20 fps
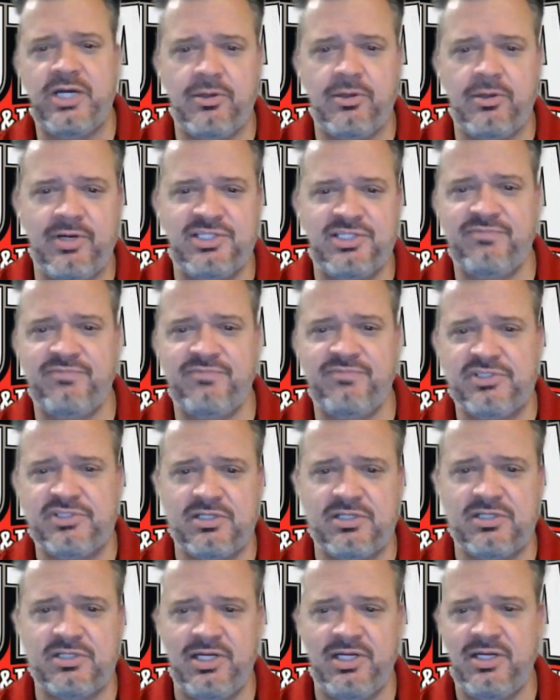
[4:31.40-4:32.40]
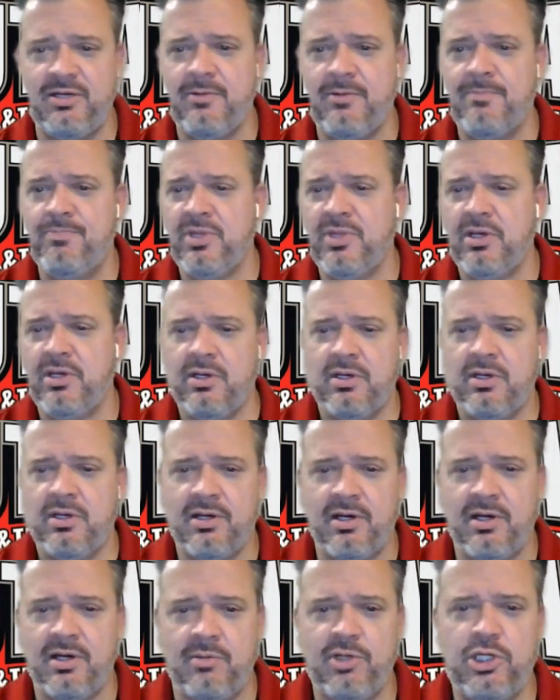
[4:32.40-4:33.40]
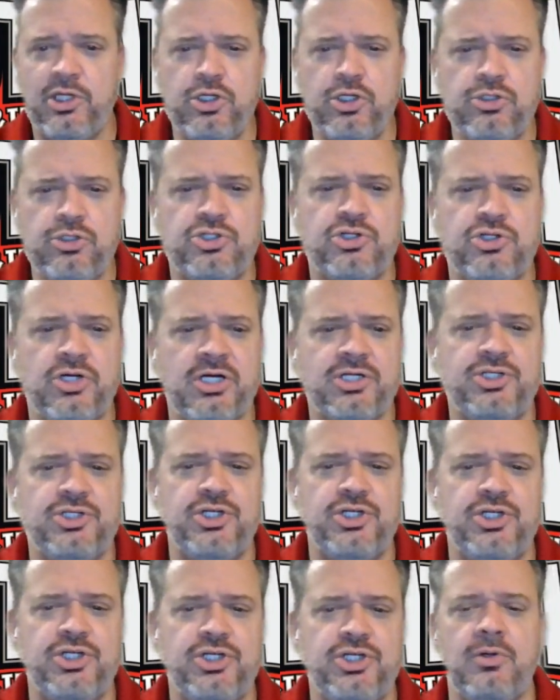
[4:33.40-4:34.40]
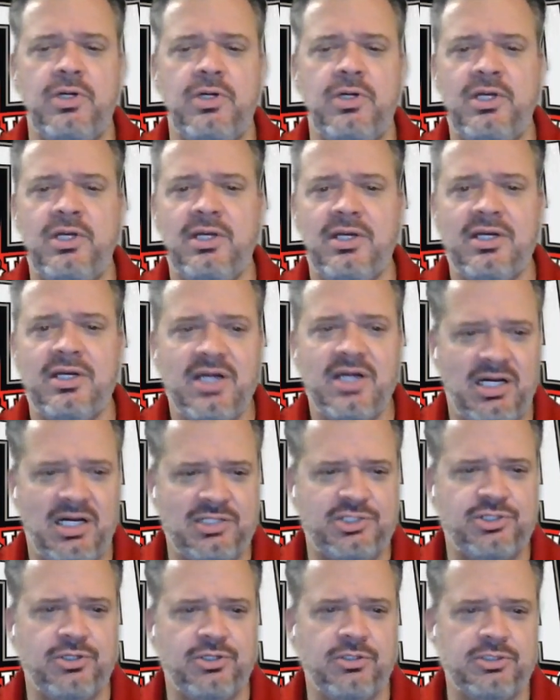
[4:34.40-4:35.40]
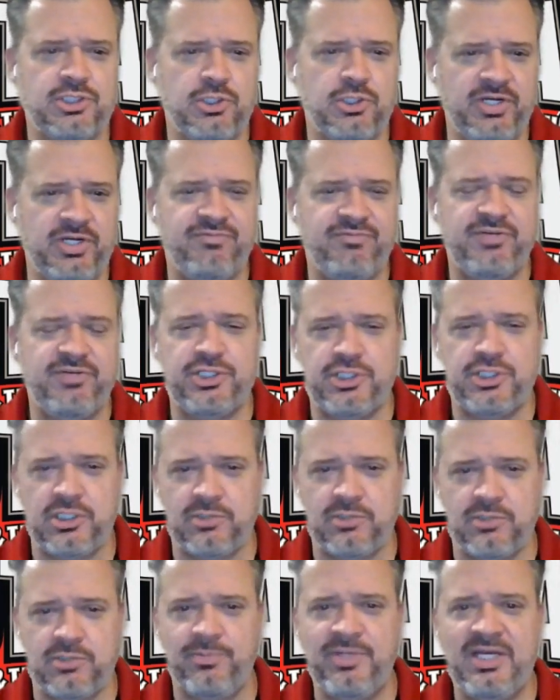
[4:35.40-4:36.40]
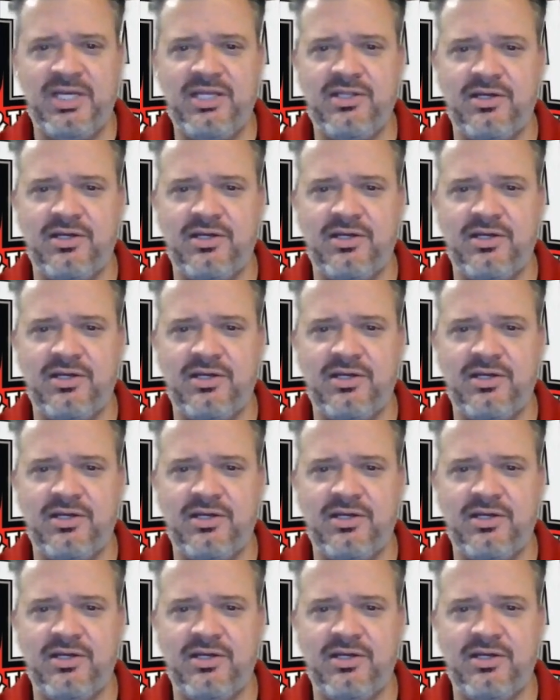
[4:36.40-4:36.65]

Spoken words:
racing facility. A huge truck show, concerts. Creed Fisher will be there